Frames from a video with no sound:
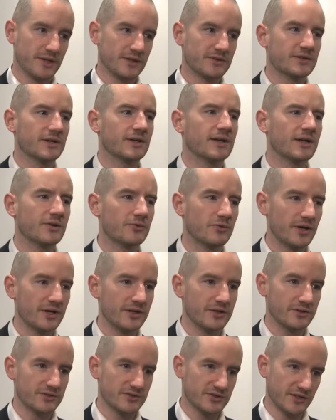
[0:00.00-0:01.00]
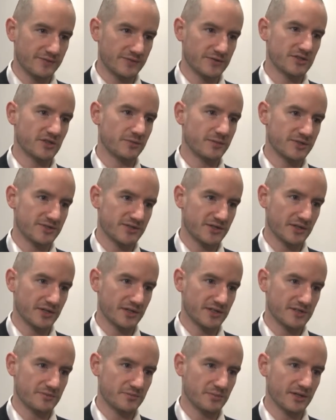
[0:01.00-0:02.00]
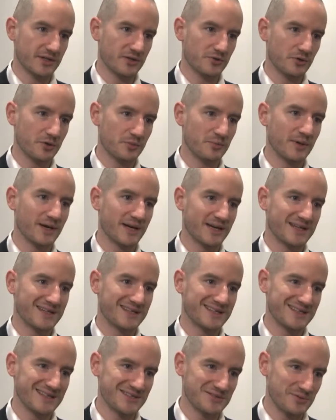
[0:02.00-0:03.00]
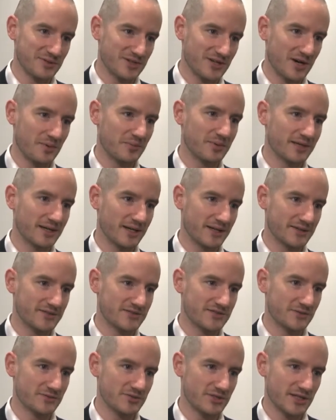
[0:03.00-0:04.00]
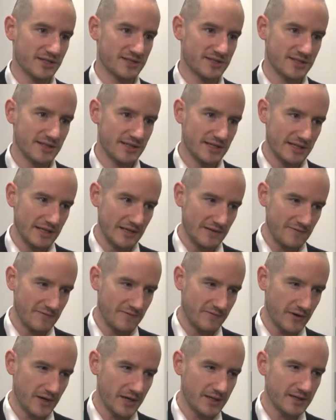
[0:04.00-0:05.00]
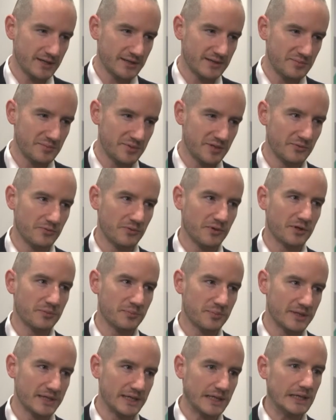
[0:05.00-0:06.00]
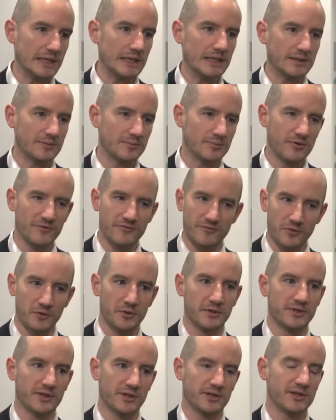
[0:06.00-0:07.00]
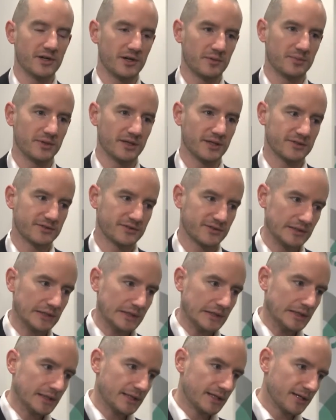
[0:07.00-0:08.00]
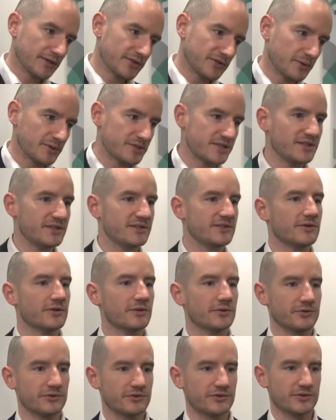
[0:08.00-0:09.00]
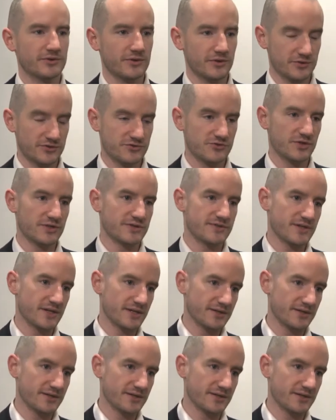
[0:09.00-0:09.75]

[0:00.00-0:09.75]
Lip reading: It's kind of like writing yourself a dummy's guide by going back into a complicated subject and finding the bit where it began before it got complex. And so I teased those trends